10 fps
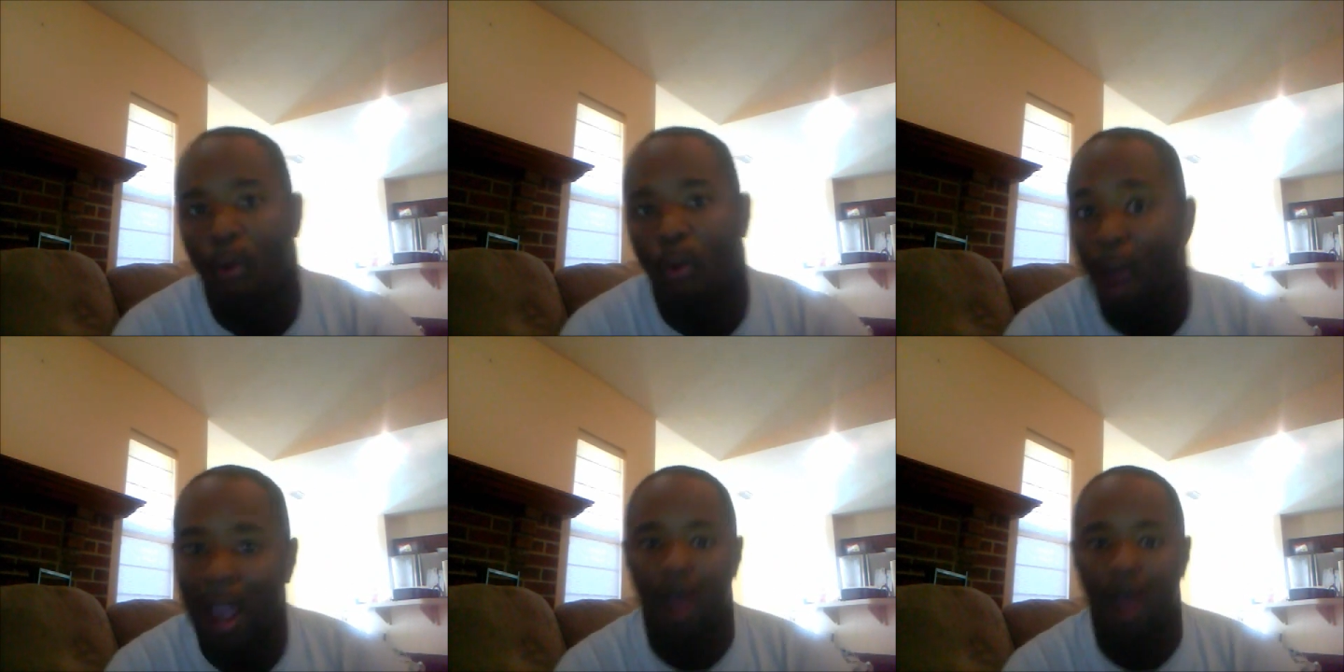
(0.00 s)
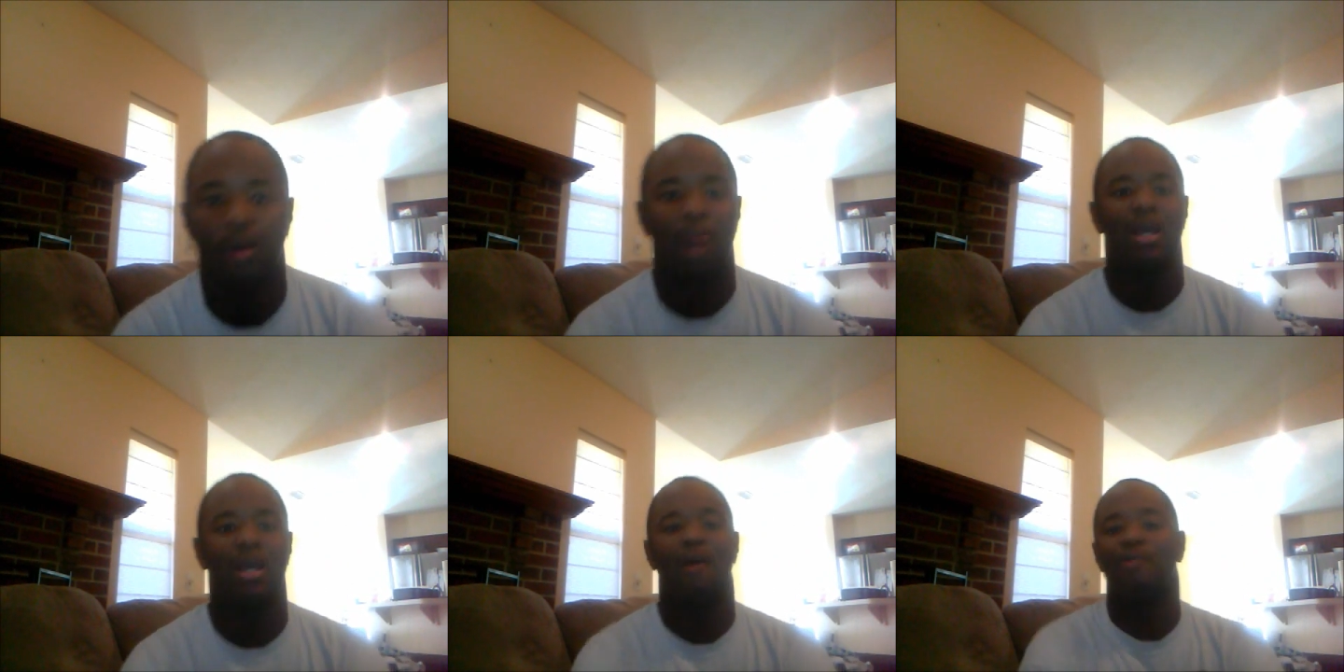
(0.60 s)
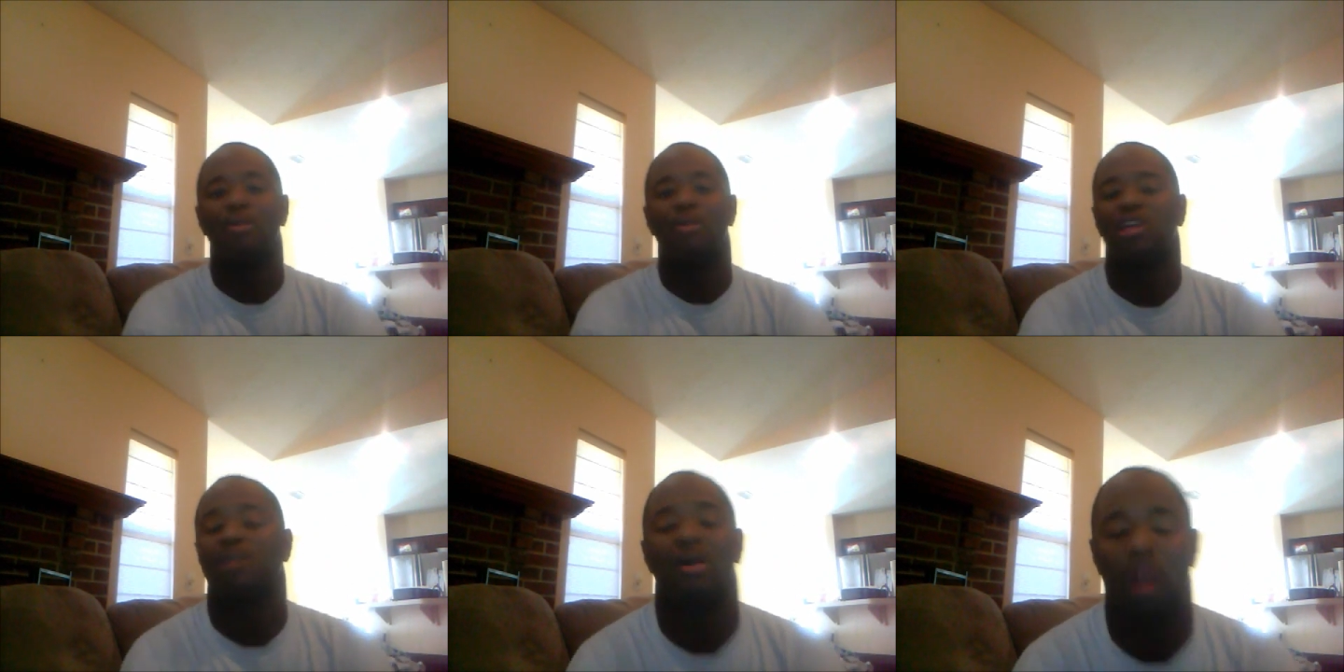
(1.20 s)
WoW. I mean, how everyone was
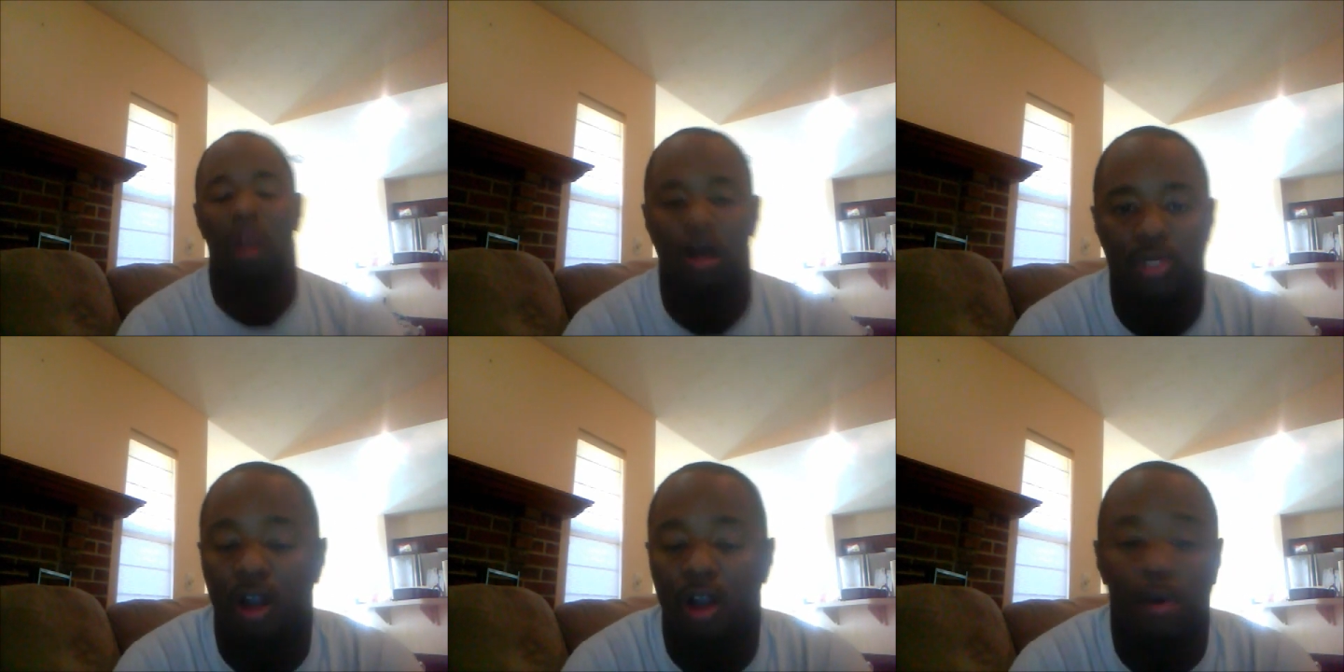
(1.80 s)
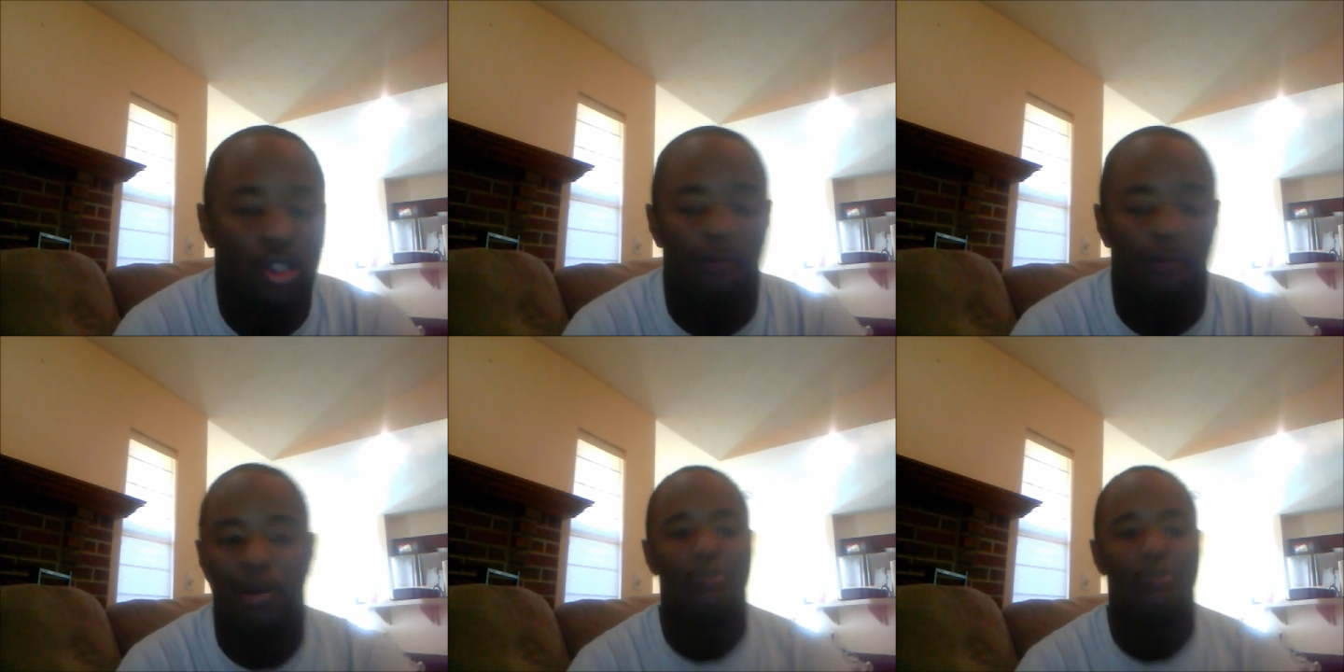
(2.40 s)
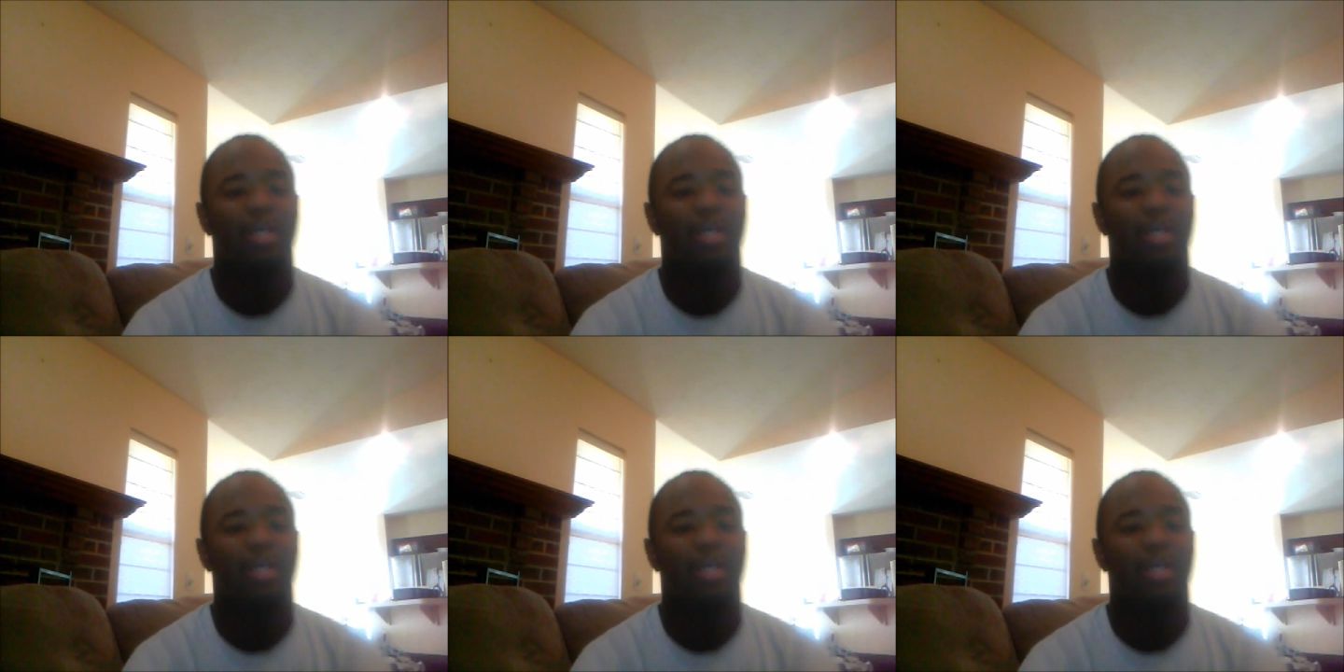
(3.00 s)
talking about um, Star Wars: The Old Republic.